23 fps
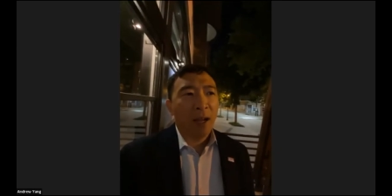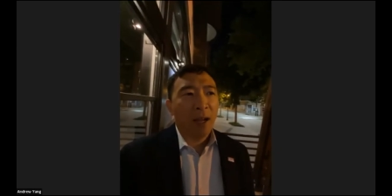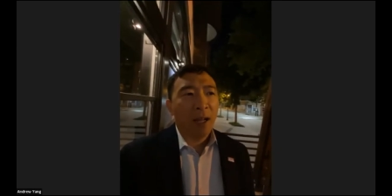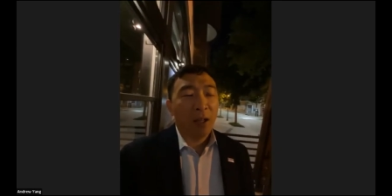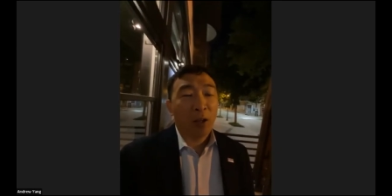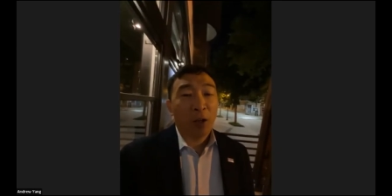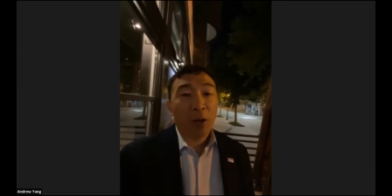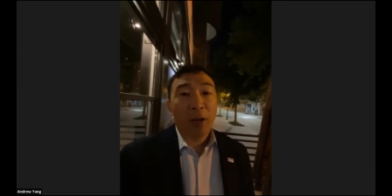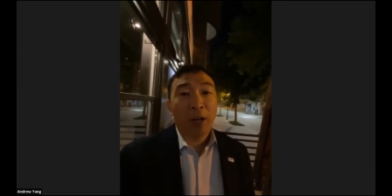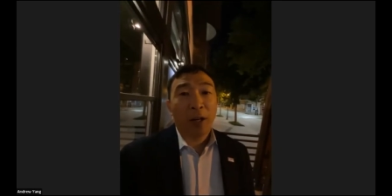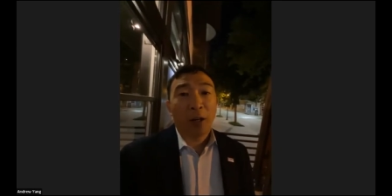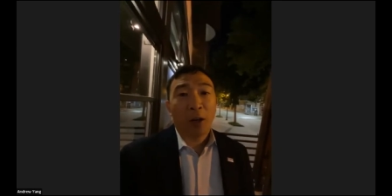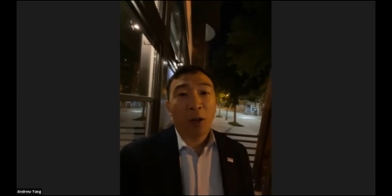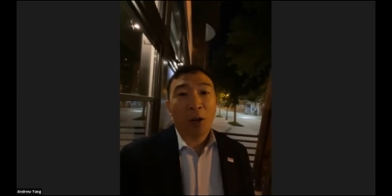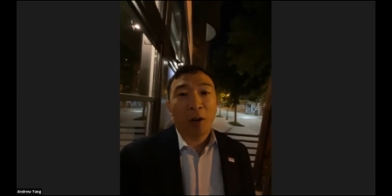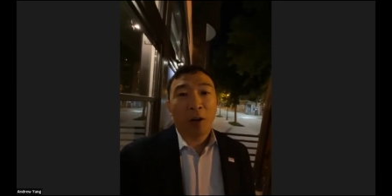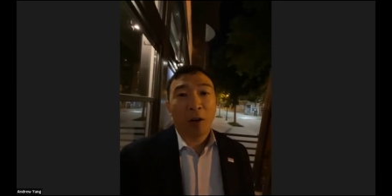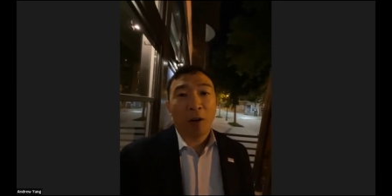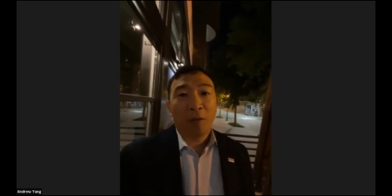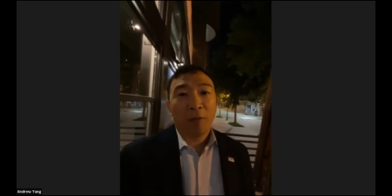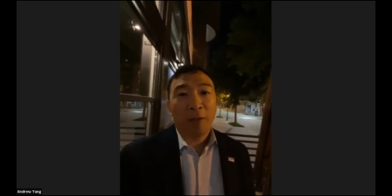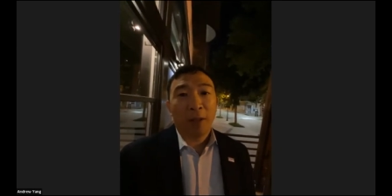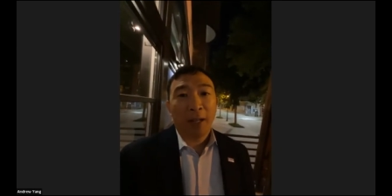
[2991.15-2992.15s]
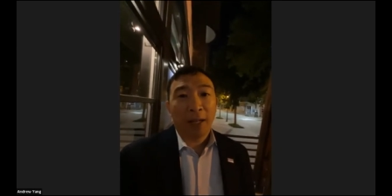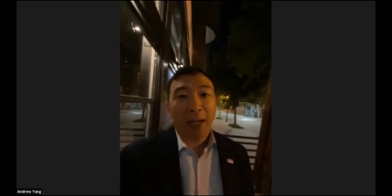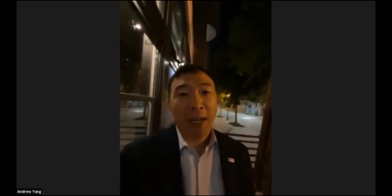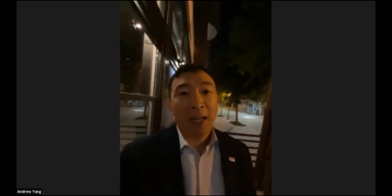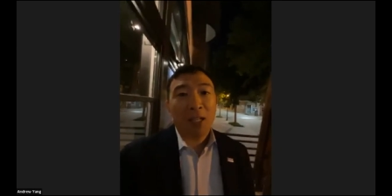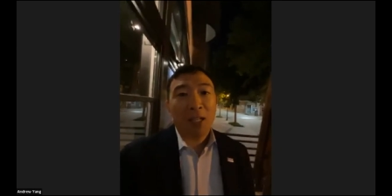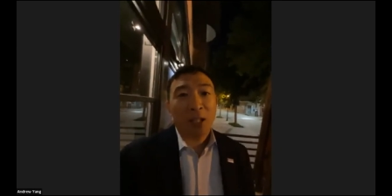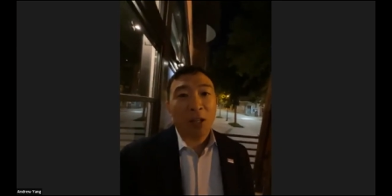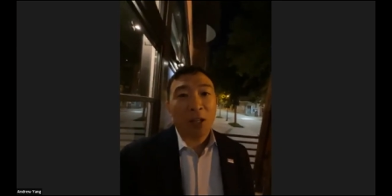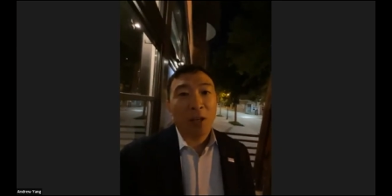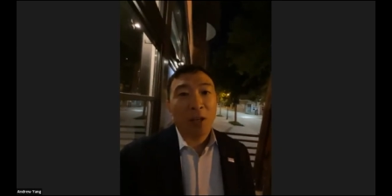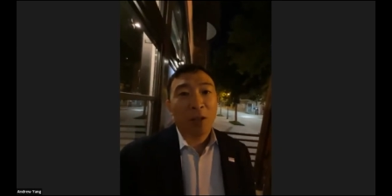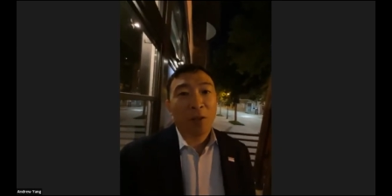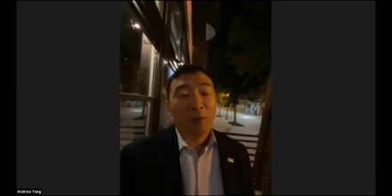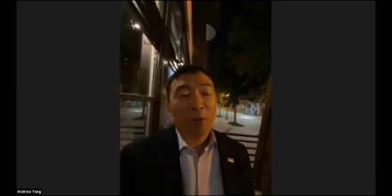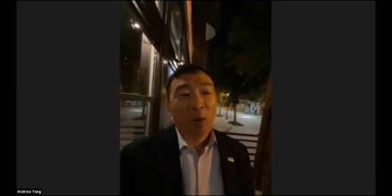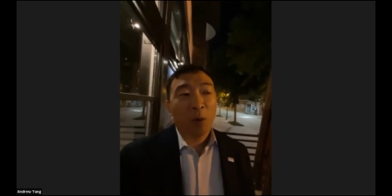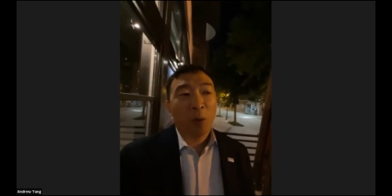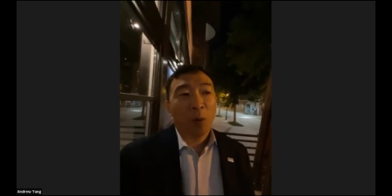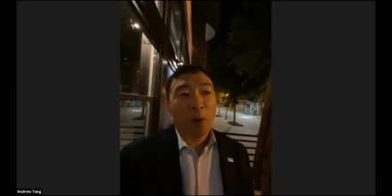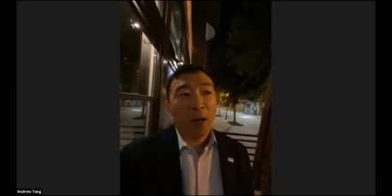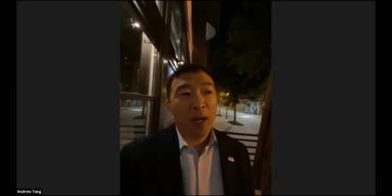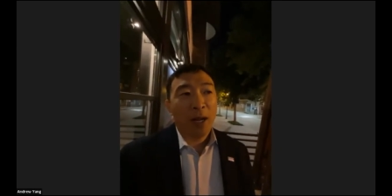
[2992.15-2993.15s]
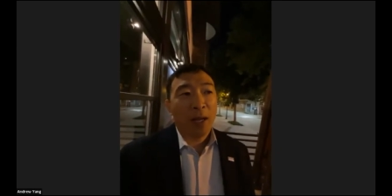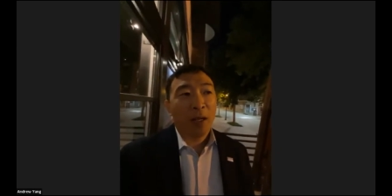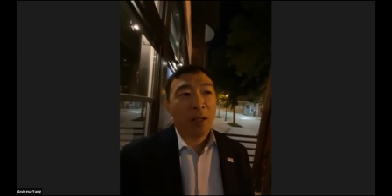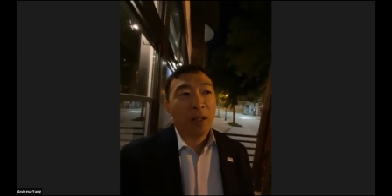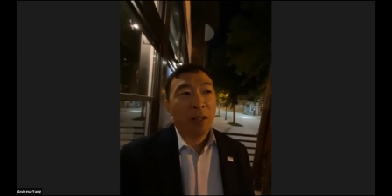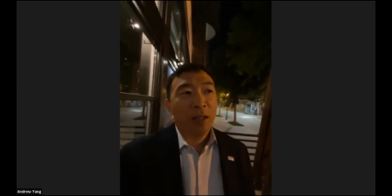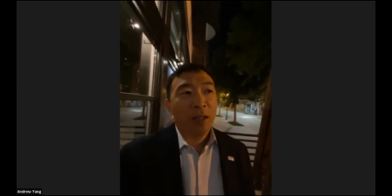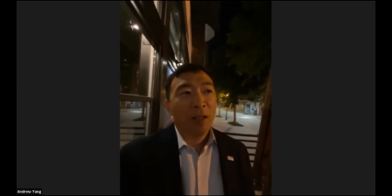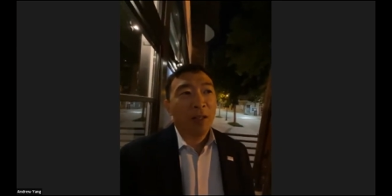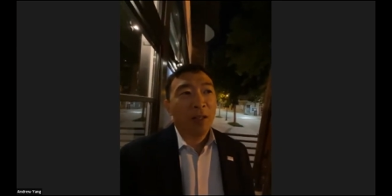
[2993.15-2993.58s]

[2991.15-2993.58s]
a learning curve. Like, I stunk for a while.